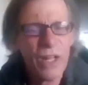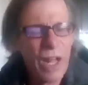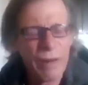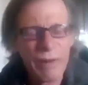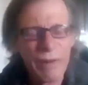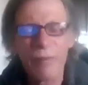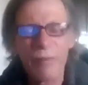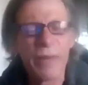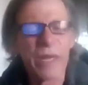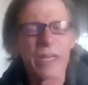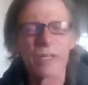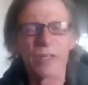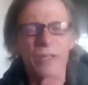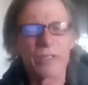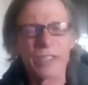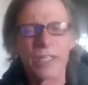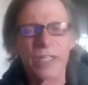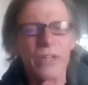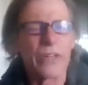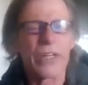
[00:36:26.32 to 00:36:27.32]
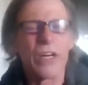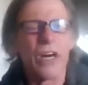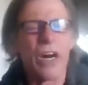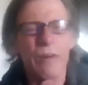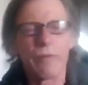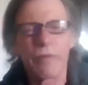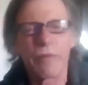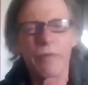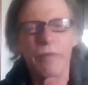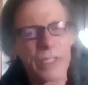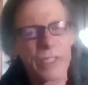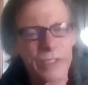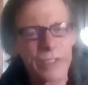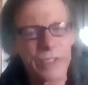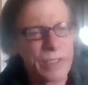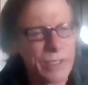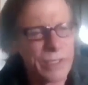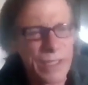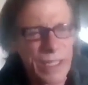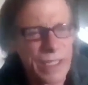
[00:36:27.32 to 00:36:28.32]
I'm not making a killing off of
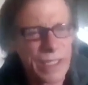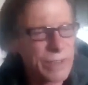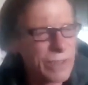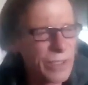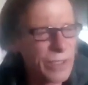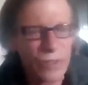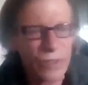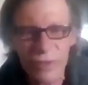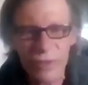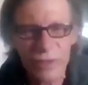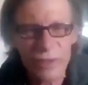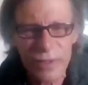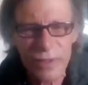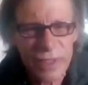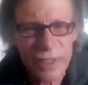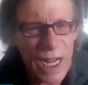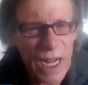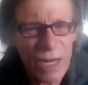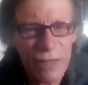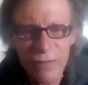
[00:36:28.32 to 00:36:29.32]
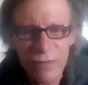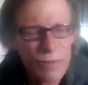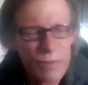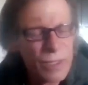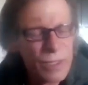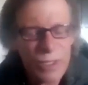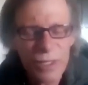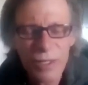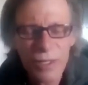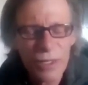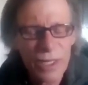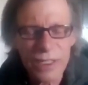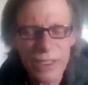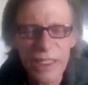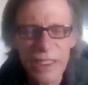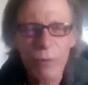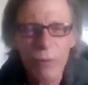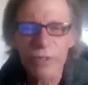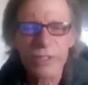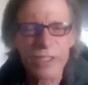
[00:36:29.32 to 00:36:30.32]
this. It's not, it's not
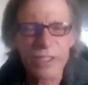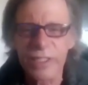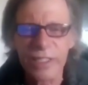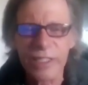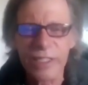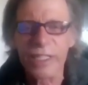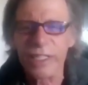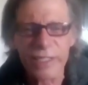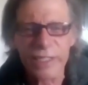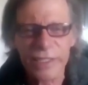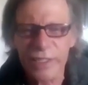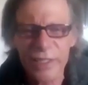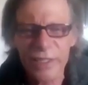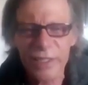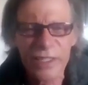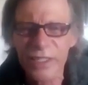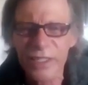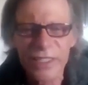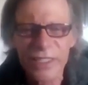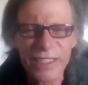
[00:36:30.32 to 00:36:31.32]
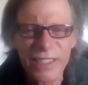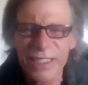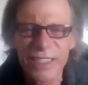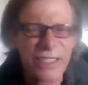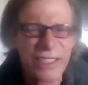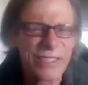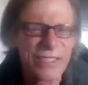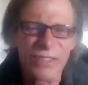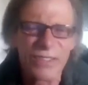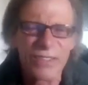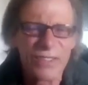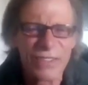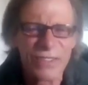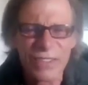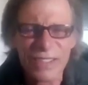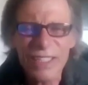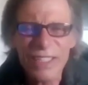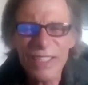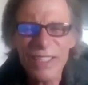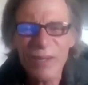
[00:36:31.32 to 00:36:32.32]
what this is.
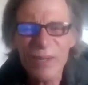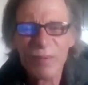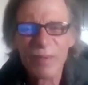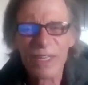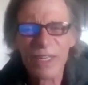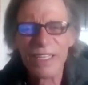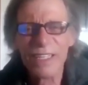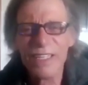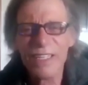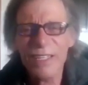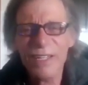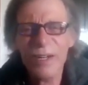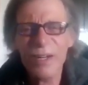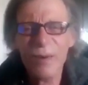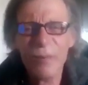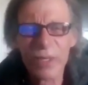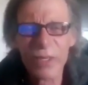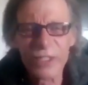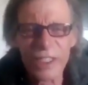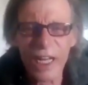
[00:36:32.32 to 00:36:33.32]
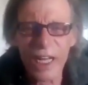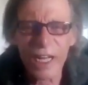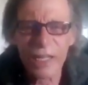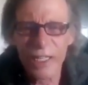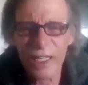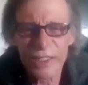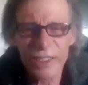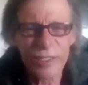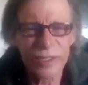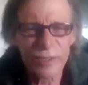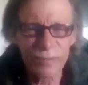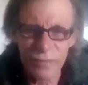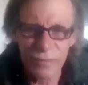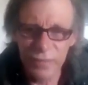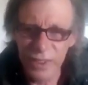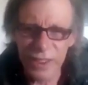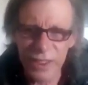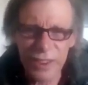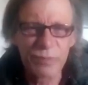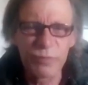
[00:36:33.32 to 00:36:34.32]
So, but but yeah, that's
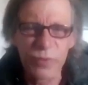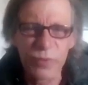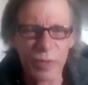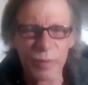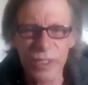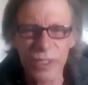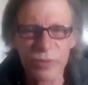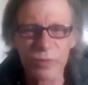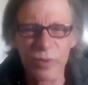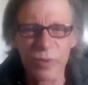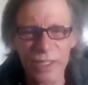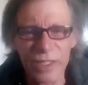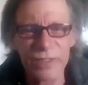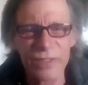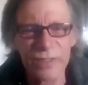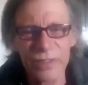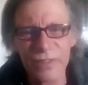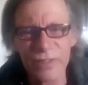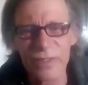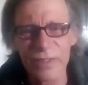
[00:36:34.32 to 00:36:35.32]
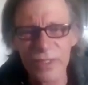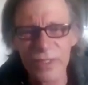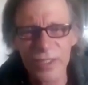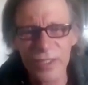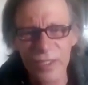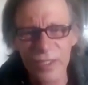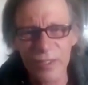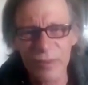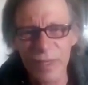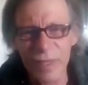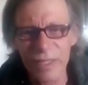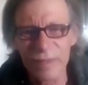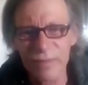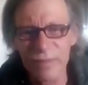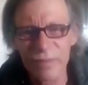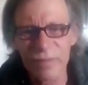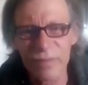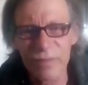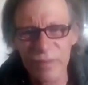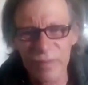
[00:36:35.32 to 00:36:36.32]
pretty much what
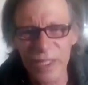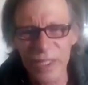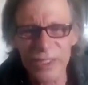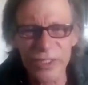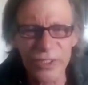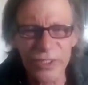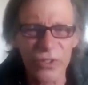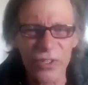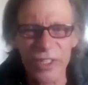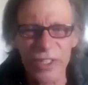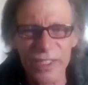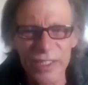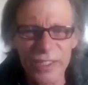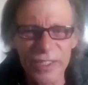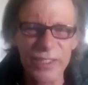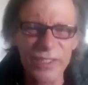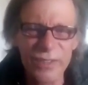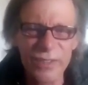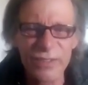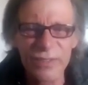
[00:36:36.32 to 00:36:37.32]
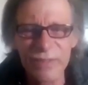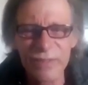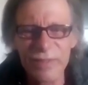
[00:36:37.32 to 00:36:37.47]
my story is. And